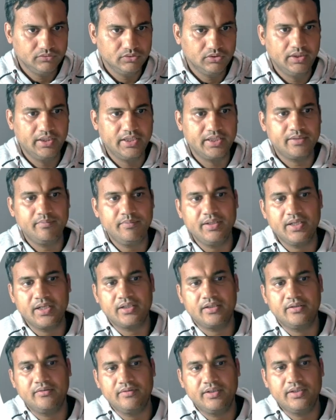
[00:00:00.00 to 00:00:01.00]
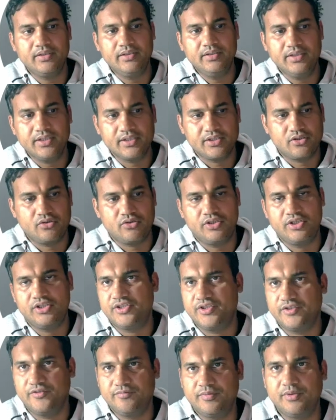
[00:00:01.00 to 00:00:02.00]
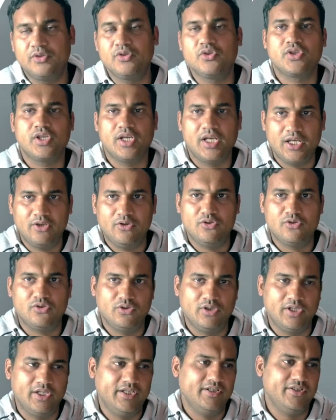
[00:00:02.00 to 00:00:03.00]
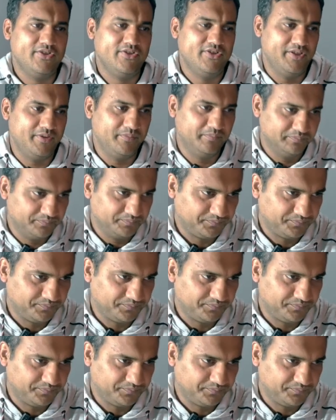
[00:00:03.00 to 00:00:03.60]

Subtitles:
Let me activate the restaurant chef because I also like this theme.